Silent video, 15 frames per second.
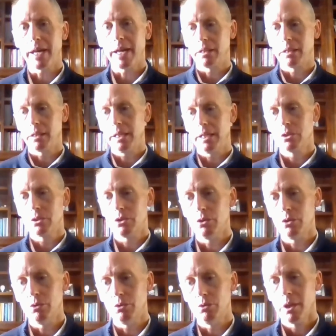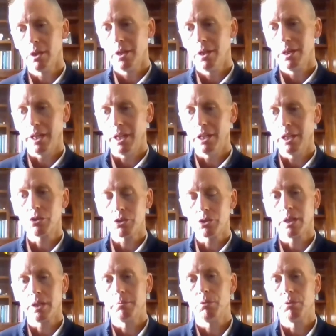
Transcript: of that led to an interesting